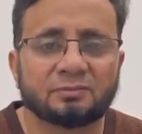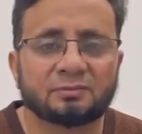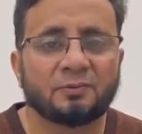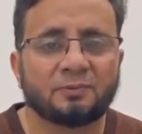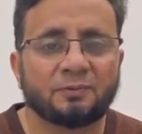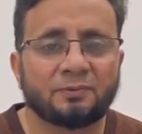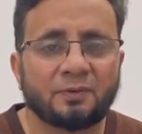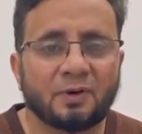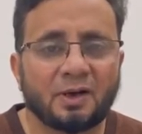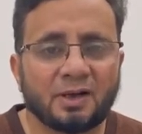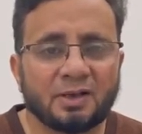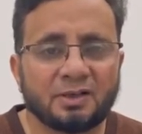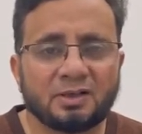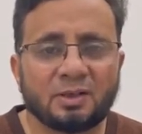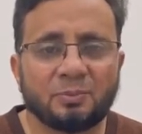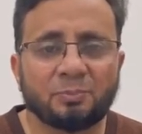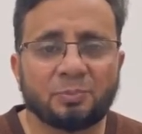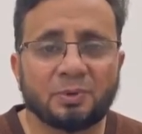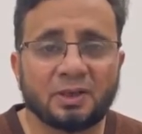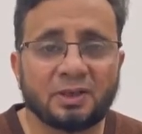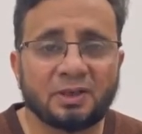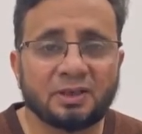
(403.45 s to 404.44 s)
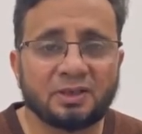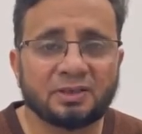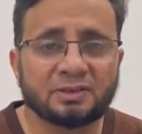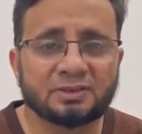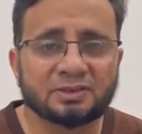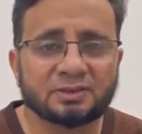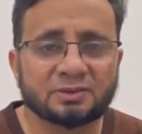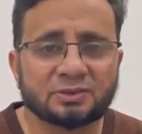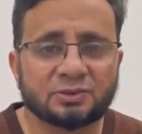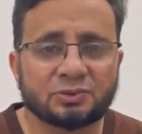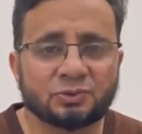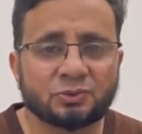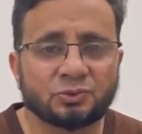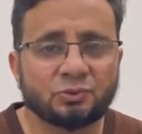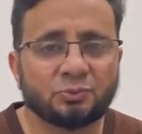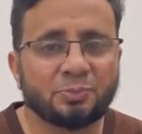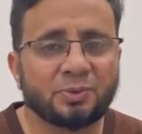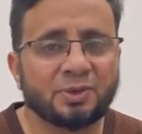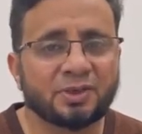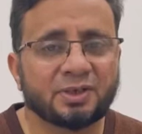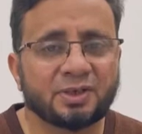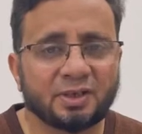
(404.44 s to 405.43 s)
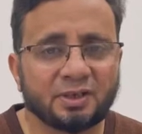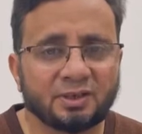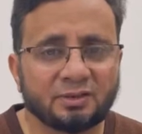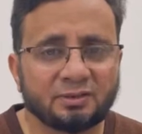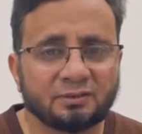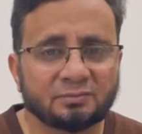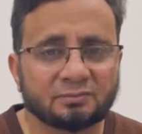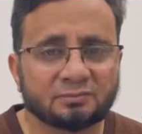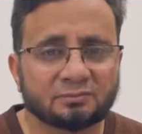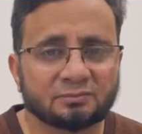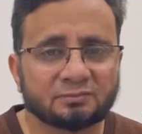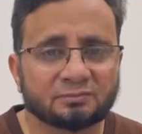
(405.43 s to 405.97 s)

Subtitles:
Find a place to begin